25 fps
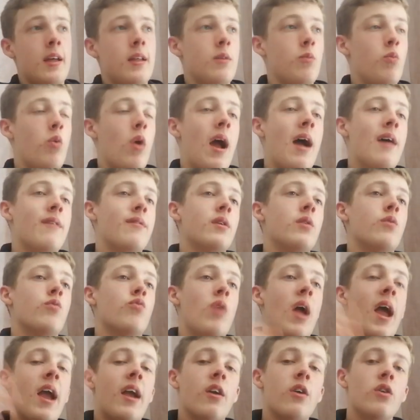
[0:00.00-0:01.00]
We're having
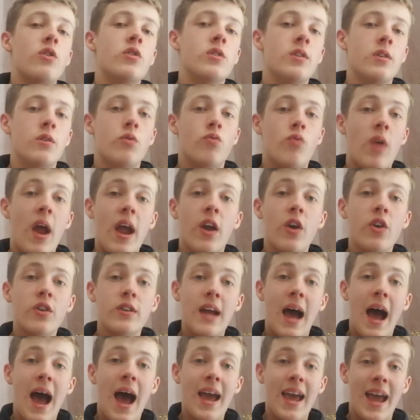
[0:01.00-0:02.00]
record
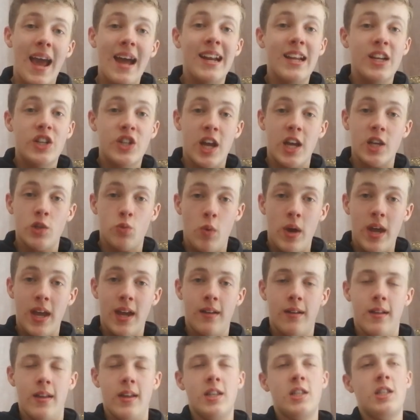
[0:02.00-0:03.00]
high NHS
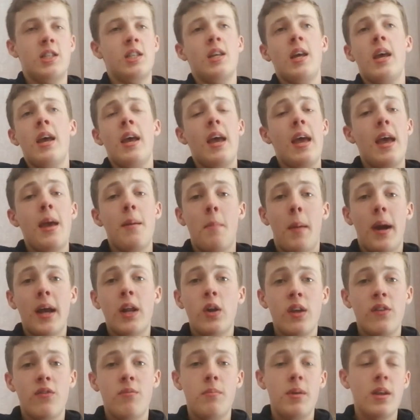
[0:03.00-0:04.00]
waiting lists. It might
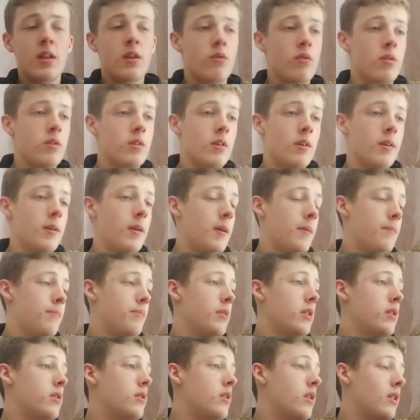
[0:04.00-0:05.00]
not even be the
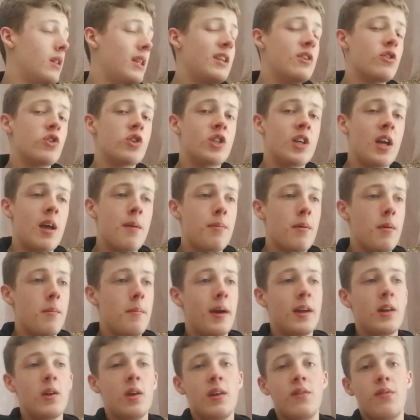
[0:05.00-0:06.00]
leadership. It
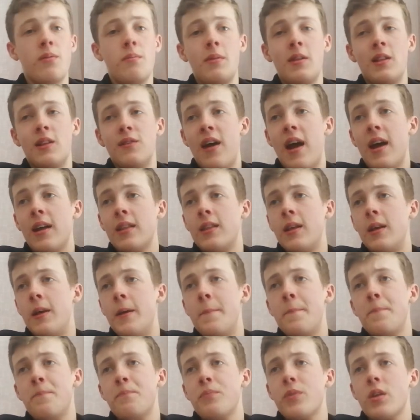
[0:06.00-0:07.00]
might not even be the fact
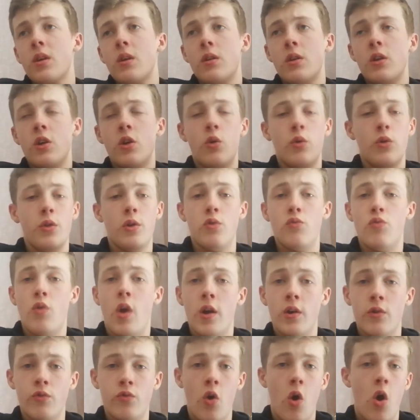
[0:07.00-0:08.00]
that, you know, they're
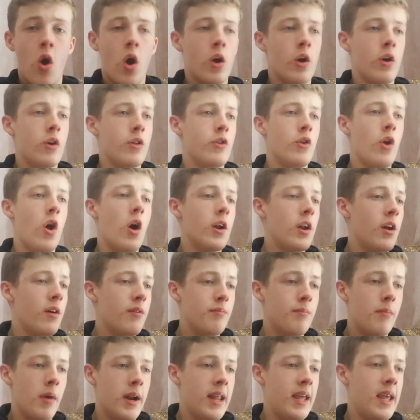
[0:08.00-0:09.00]
run wrong or not enough
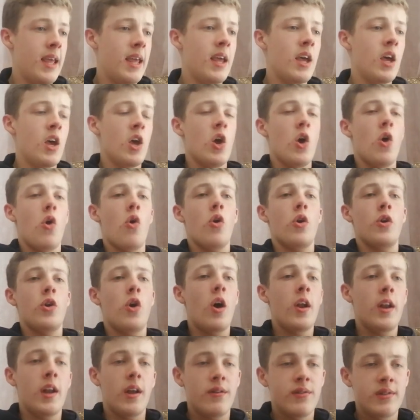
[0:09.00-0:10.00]
money or
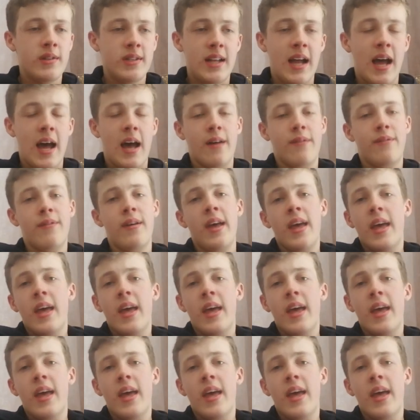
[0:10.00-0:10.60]
not enough staff.